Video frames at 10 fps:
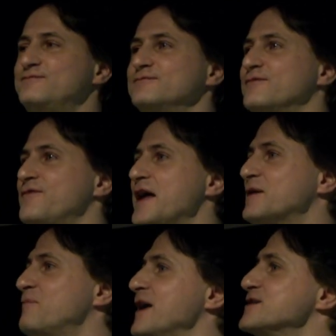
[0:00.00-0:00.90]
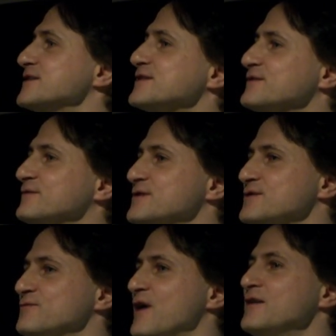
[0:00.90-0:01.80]
fake pages,
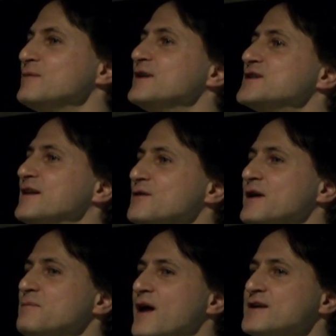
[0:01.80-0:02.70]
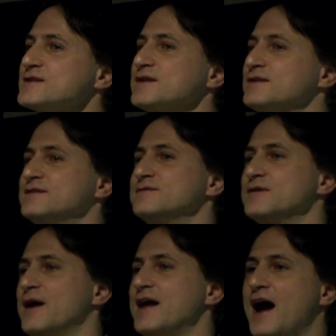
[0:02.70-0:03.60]
just randomly generated pages, and
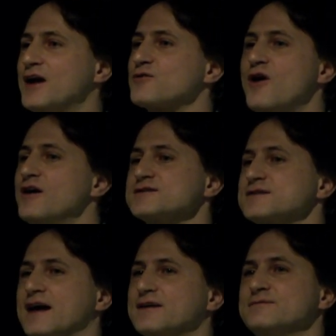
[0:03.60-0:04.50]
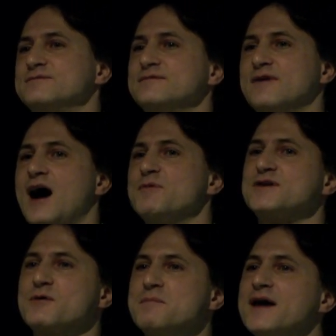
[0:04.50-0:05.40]
the AI crawls like
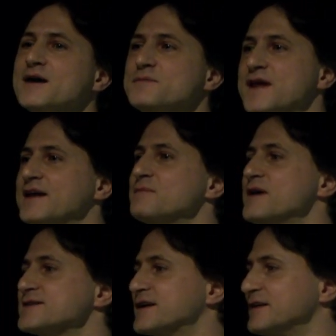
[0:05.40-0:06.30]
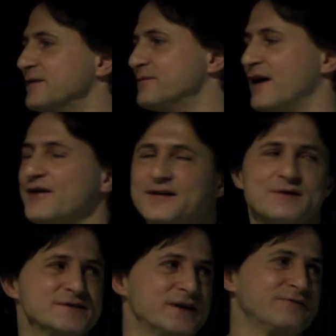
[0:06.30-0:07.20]
arbitrary made-up data, basically. I thought that
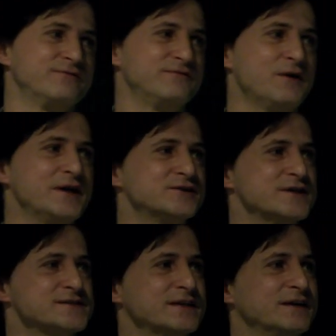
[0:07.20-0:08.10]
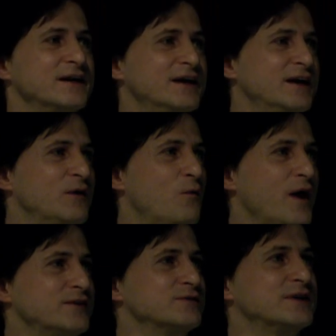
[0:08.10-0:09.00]
was a very interesting
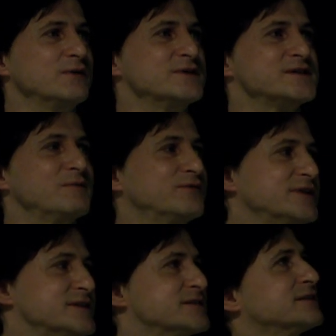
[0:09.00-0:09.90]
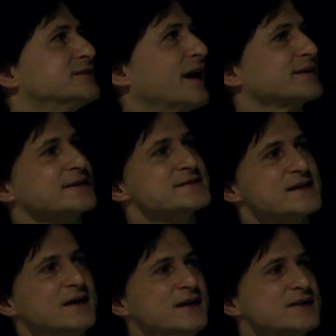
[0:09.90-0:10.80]
way to deal with some of these tactics.
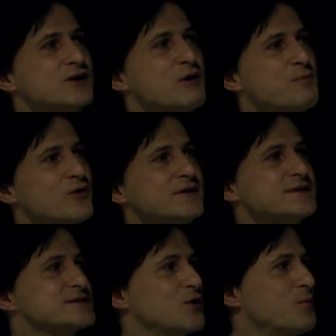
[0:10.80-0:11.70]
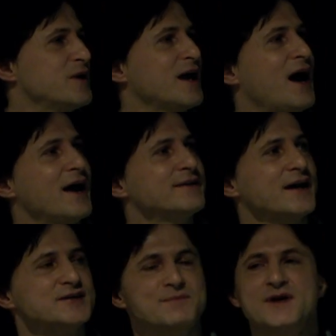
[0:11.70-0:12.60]
So I reported this to OpenAI, and they
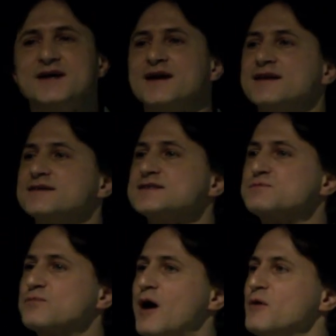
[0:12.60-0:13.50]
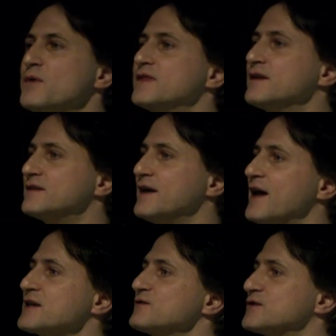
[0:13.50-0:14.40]
actually mitigated this problem with the data
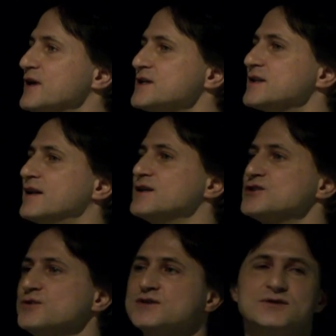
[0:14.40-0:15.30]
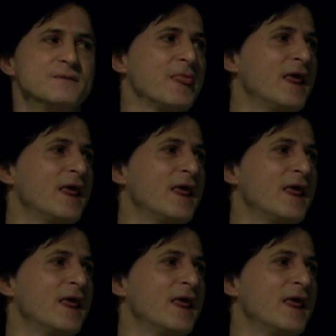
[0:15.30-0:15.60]
exfiltration that I showed you.